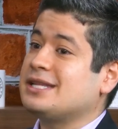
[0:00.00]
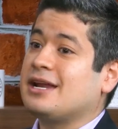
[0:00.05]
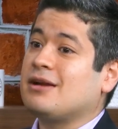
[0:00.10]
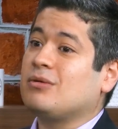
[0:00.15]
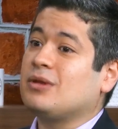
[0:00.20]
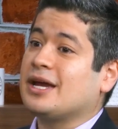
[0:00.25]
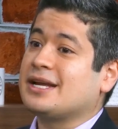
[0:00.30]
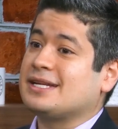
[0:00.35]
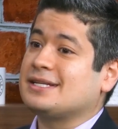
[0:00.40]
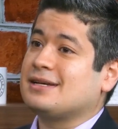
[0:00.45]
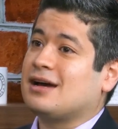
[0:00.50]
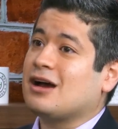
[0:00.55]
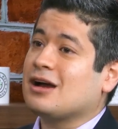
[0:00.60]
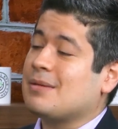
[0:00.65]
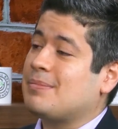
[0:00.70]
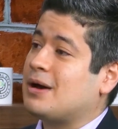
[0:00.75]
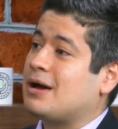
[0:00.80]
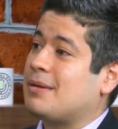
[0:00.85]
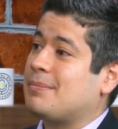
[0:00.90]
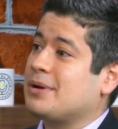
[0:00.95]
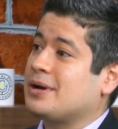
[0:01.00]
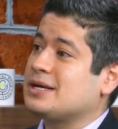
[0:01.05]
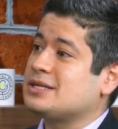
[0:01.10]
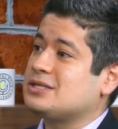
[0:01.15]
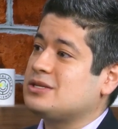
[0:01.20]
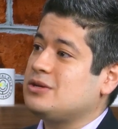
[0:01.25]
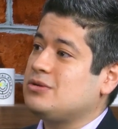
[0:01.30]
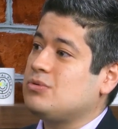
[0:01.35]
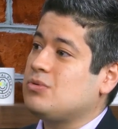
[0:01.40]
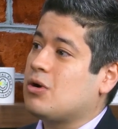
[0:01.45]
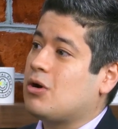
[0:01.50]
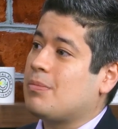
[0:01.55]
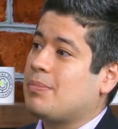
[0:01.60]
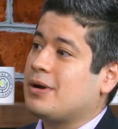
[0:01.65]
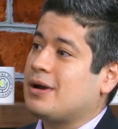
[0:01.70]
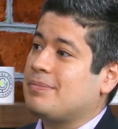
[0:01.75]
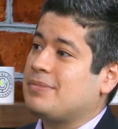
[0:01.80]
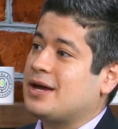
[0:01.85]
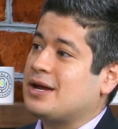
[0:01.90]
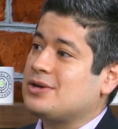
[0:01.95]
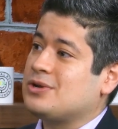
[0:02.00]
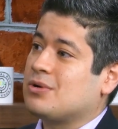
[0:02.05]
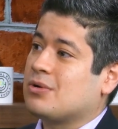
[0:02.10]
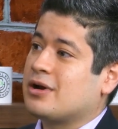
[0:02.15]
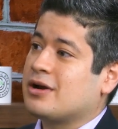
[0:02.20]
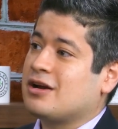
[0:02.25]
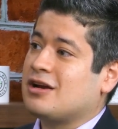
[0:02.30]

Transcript: they don't like to talk about it because you open up that door,